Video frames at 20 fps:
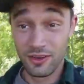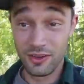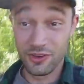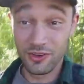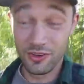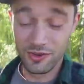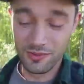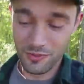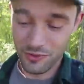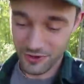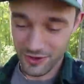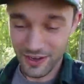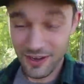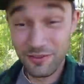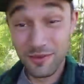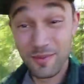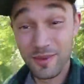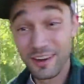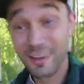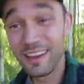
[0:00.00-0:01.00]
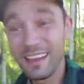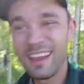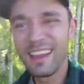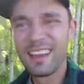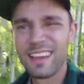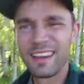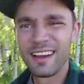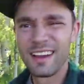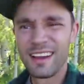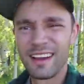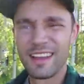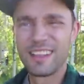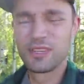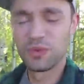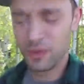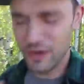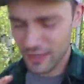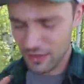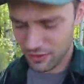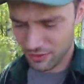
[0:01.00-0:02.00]
Good morning, everybody.
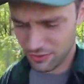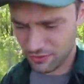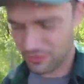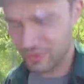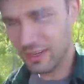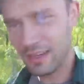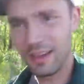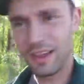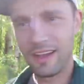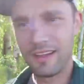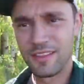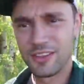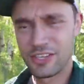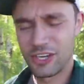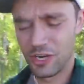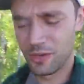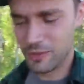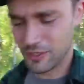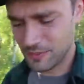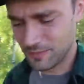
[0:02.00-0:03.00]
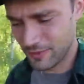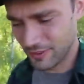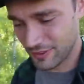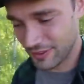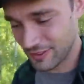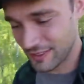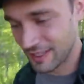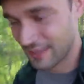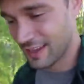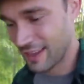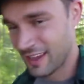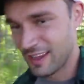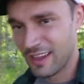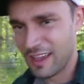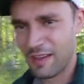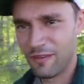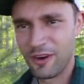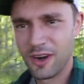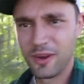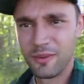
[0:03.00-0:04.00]
It's week 3 on the shuttle bus build.
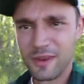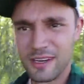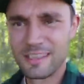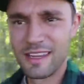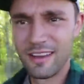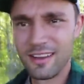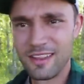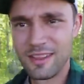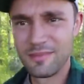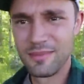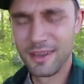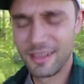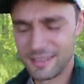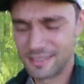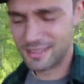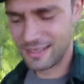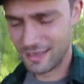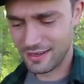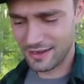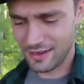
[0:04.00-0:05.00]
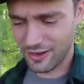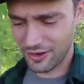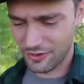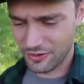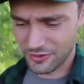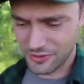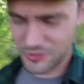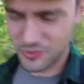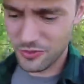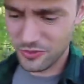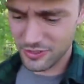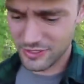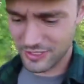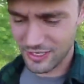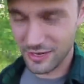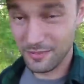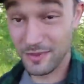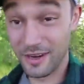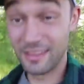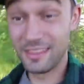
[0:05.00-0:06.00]
I've already went down to the bus, got all the tools
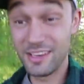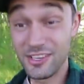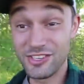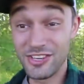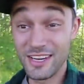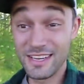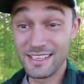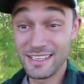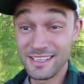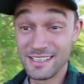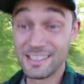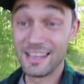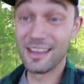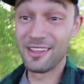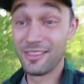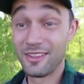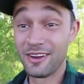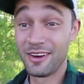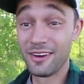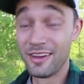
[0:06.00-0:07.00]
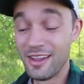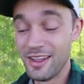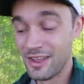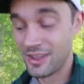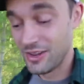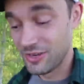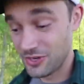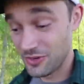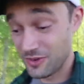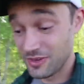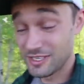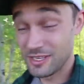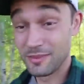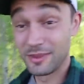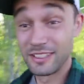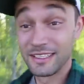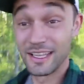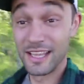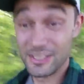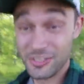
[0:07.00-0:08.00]
set up, but I think JT's down there doing some
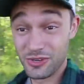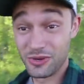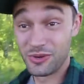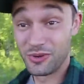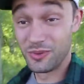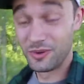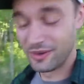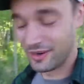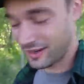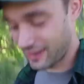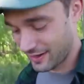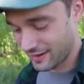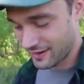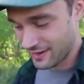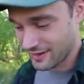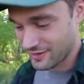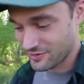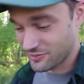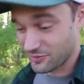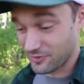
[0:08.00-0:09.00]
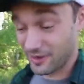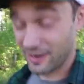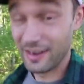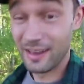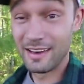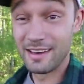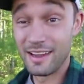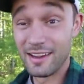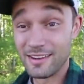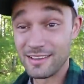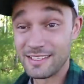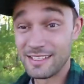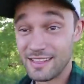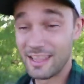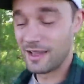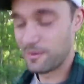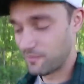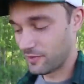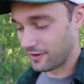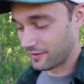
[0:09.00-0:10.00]
electrical work. So we're gonna head down and see
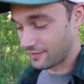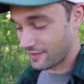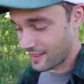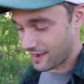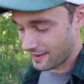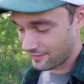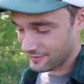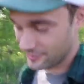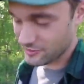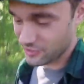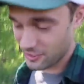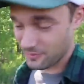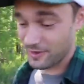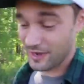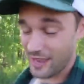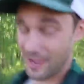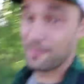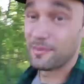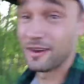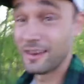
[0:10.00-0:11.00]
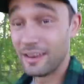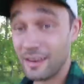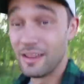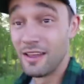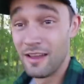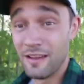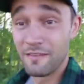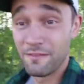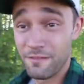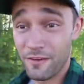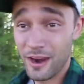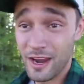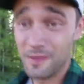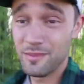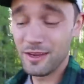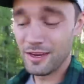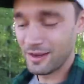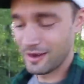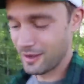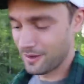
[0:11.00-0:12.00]
that, but a lot of things are gonna be happening.
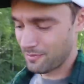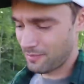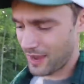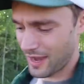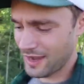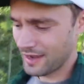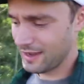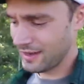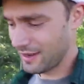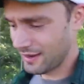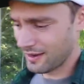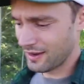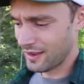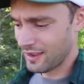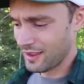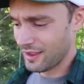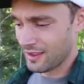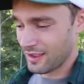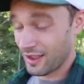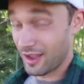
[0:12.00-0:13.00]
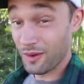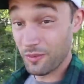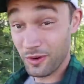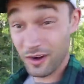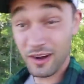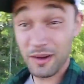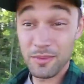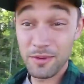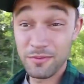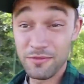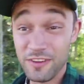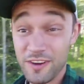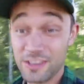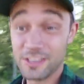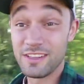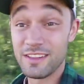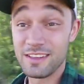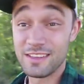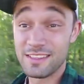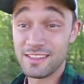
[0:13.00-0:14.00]
Framing, painting, we're gonna be
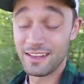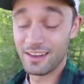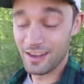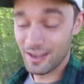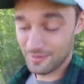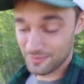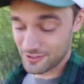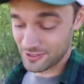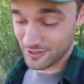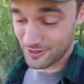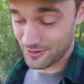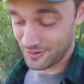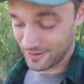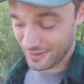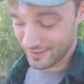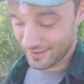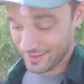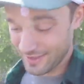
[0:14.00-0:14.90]
finishing this thing up, so